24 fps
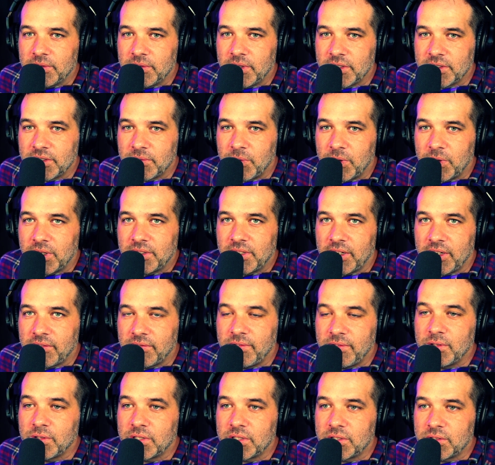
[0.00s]
doesn't want to take
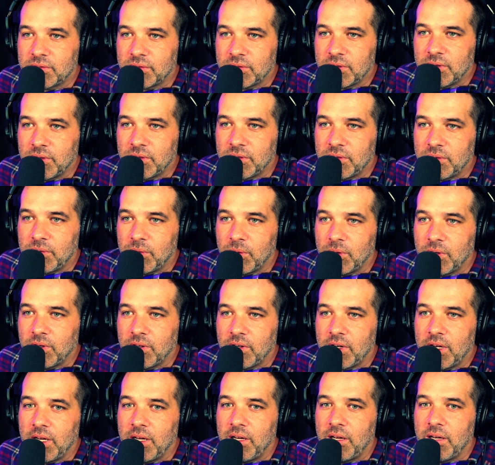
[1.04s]
full control,
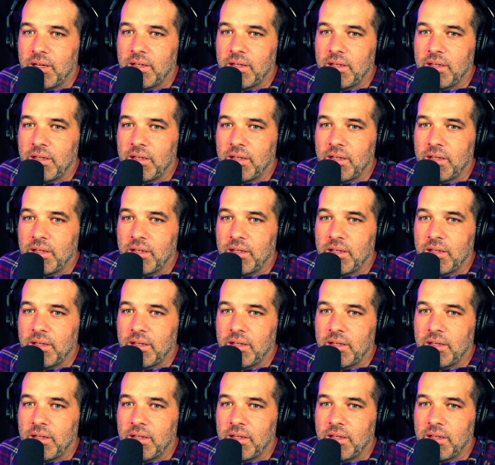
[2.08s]
or